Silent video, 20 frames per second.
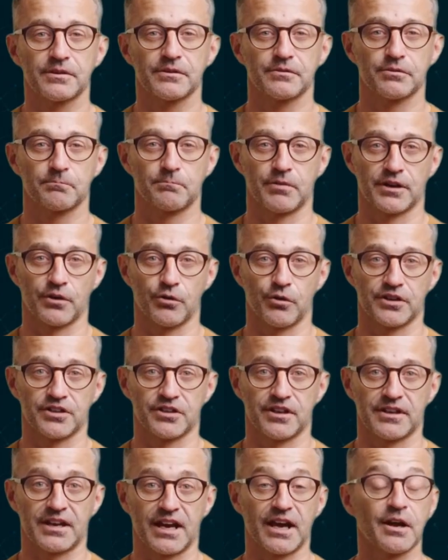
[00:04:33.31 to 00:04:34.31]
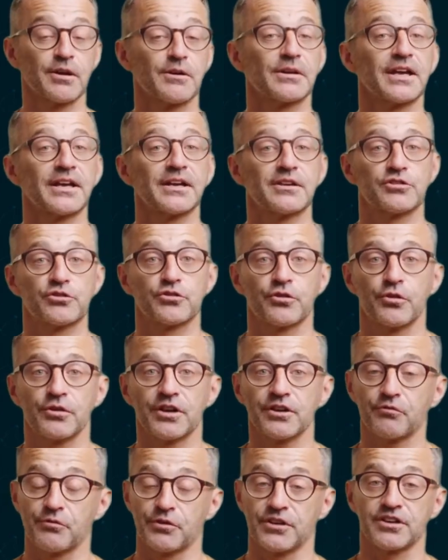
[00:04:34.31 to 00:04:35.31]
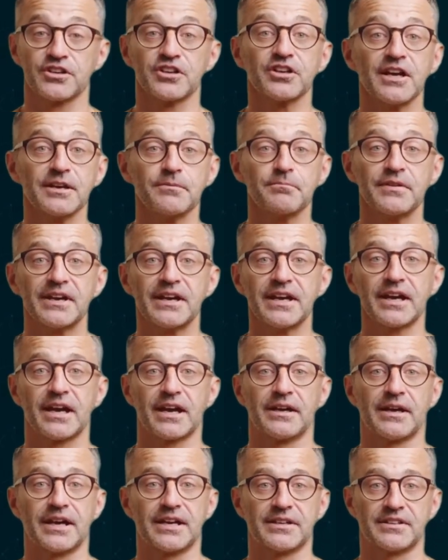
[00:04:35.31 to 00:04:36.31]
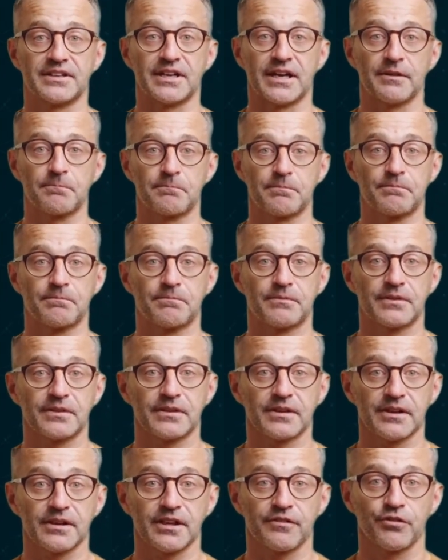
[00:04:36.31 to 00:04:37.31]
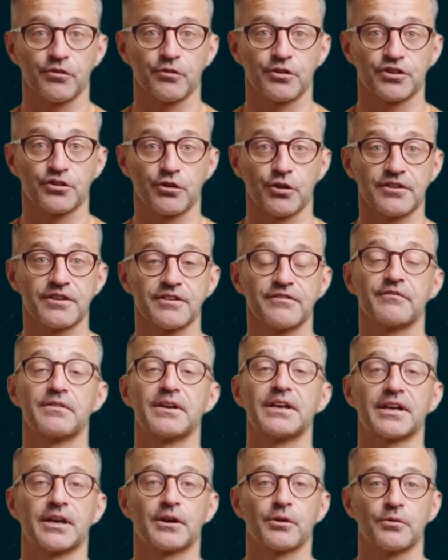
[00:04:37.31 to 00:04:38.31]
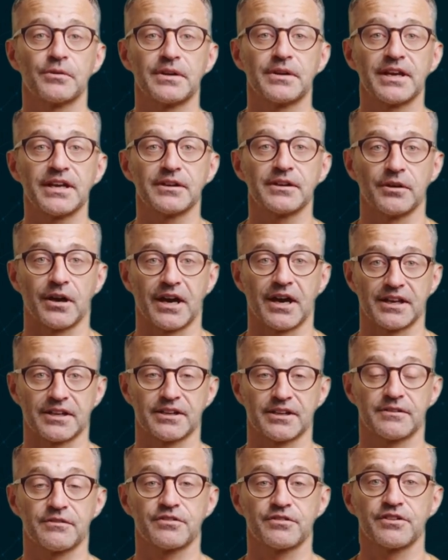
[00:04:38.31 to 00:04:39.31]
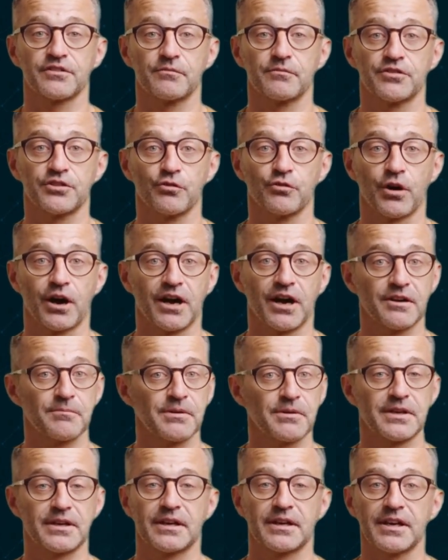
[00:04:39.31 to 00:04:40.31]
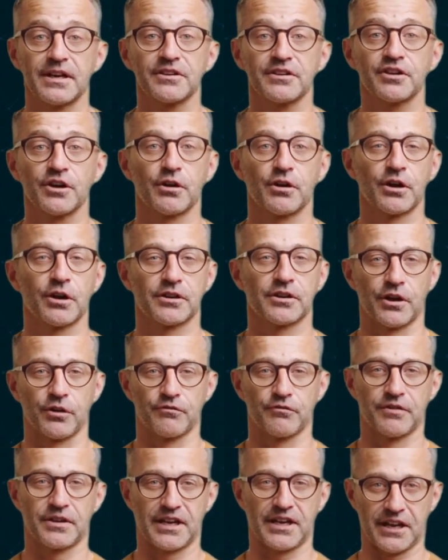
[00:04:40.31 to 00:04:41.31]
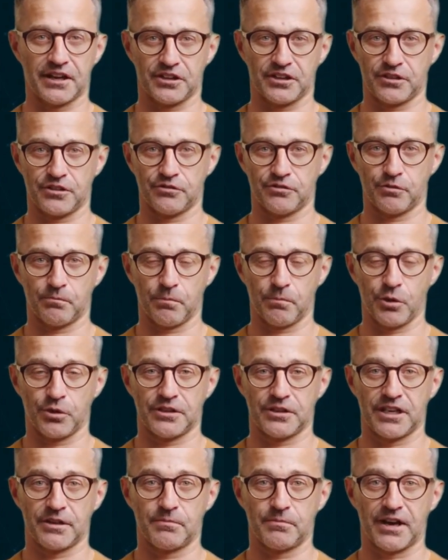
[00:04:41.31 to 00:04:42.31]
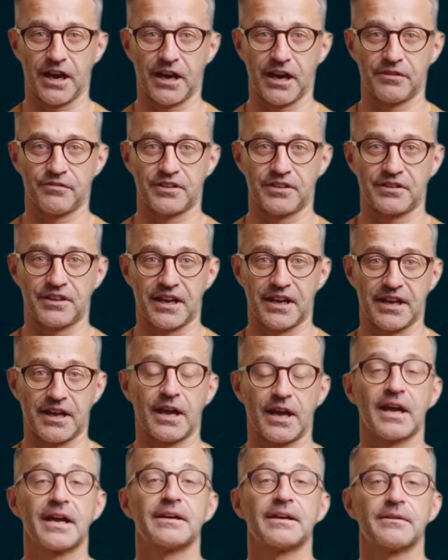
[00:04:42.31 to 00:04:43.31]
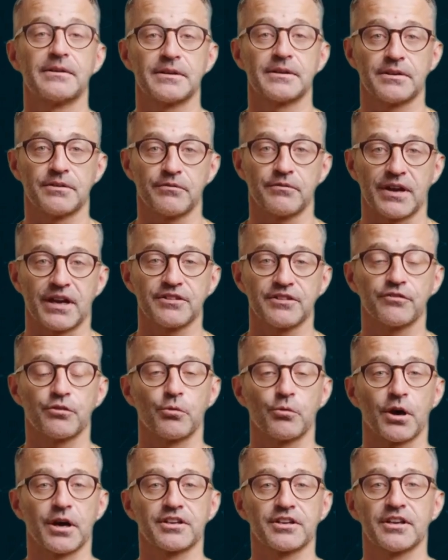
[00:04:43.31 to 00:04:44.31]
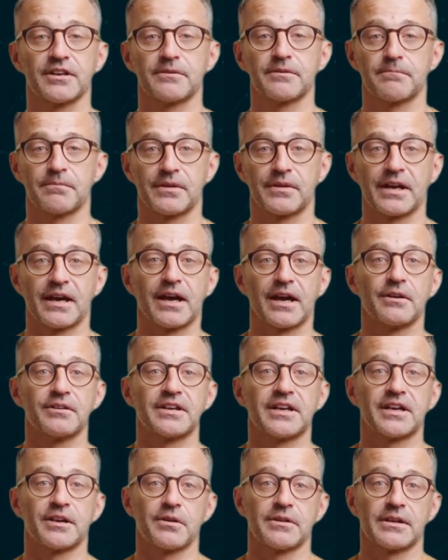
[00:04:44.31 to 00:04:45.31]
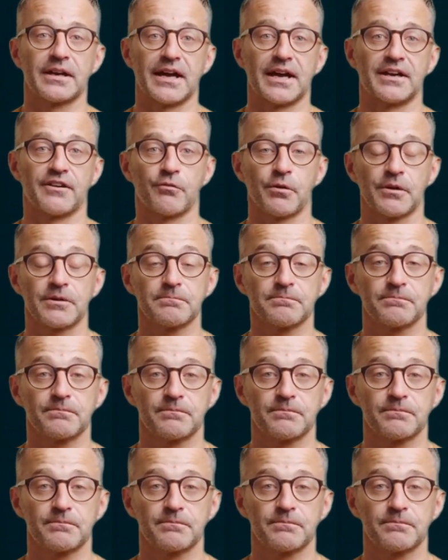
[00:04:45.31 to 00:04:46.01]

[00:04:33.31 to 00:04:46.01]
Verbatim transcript: The big question now, can it truly reshape the AI landscape? If you enjoyed this video, hit like, subscribe, and turn on notifications for more deep dives into AI. Thanks for watching, and I'll see you in the next one.